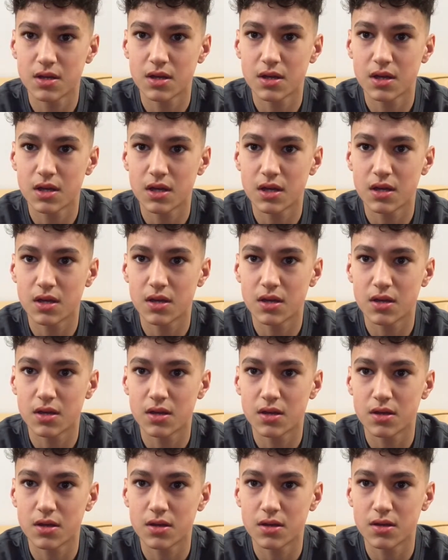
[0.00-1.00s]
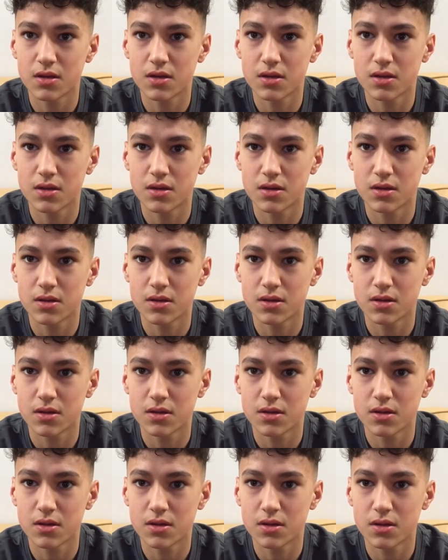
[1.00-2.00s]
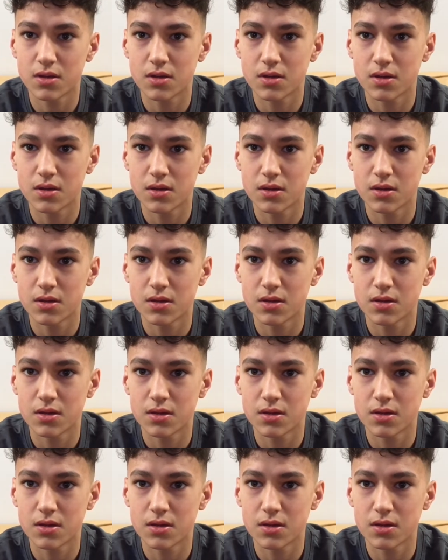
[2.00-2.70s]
Nobody speaks.